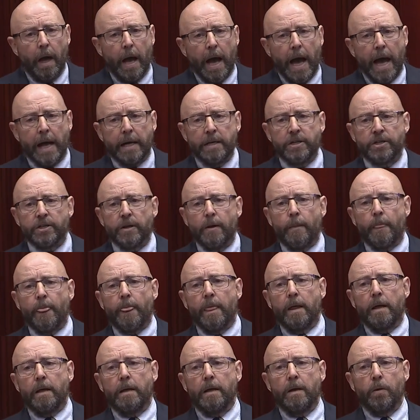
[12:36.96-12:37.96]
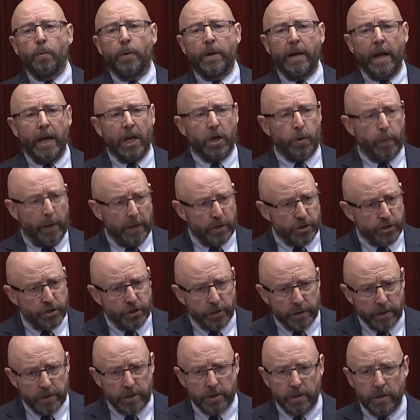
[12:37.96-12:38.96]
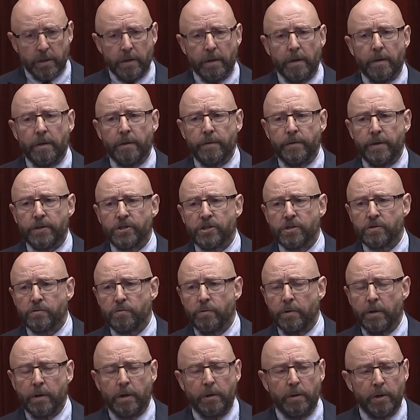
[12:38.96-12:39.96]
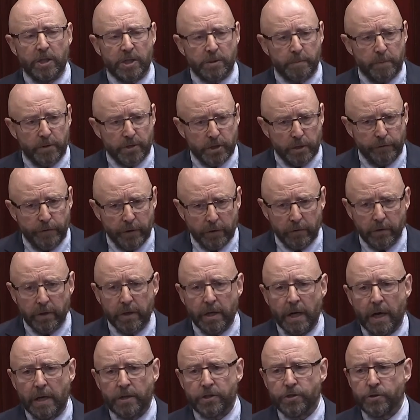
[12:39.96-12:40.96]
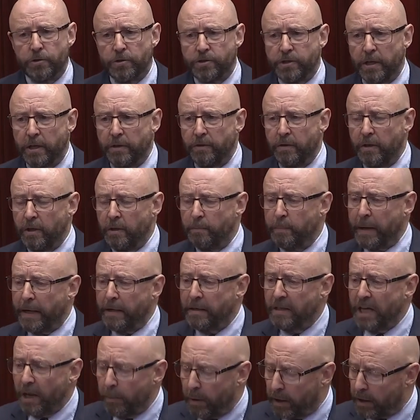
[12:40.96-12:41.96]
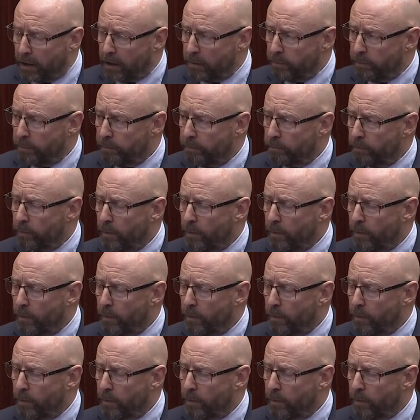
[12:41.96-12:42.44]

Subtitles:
And when I questioned this in specific regards to, say, the pandemic,